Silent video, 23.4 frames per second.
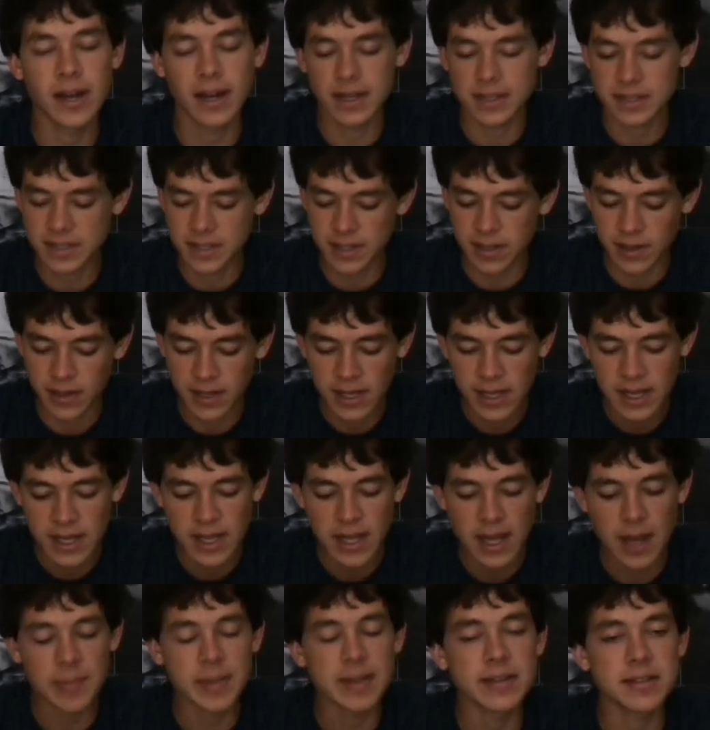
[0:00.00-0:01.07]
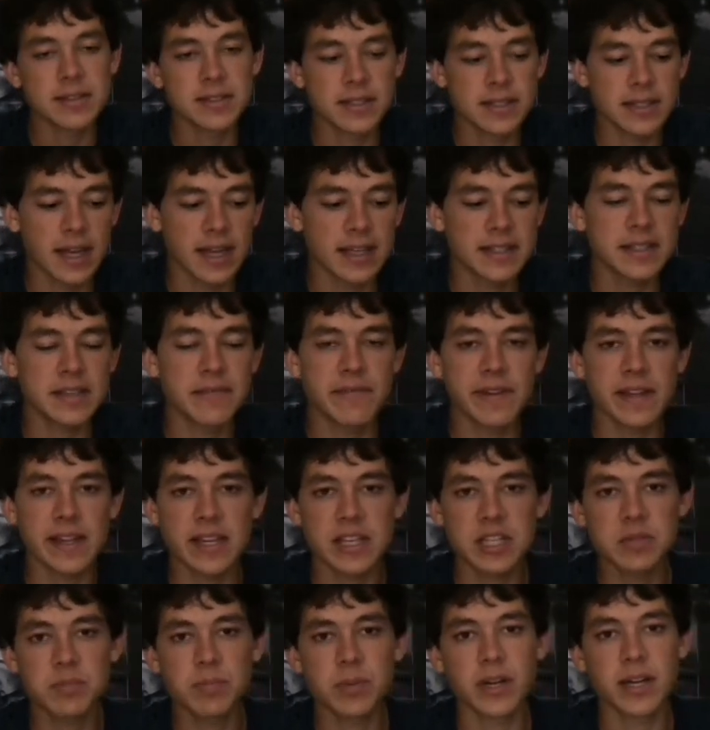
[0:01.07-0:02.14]
So, I mean, it was nicely
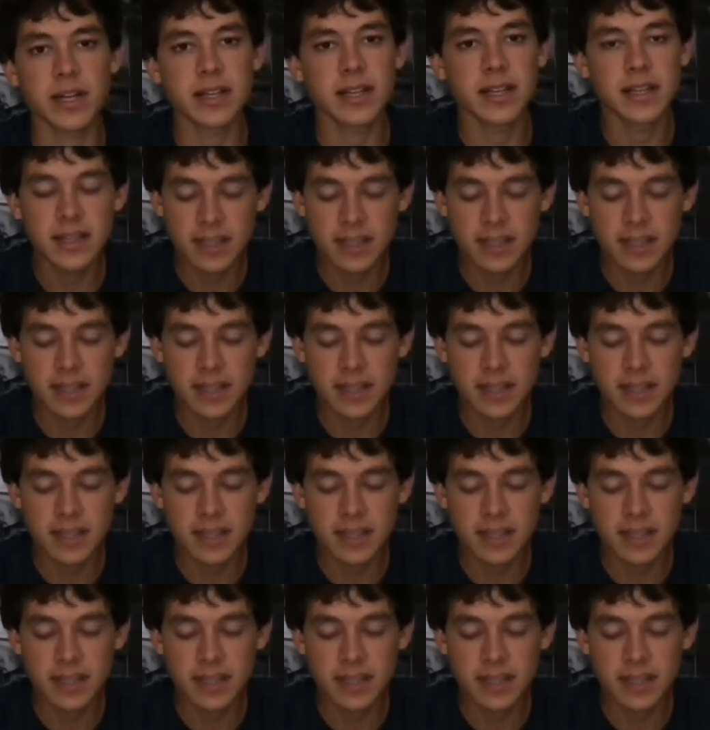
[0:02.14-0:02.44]
finished, but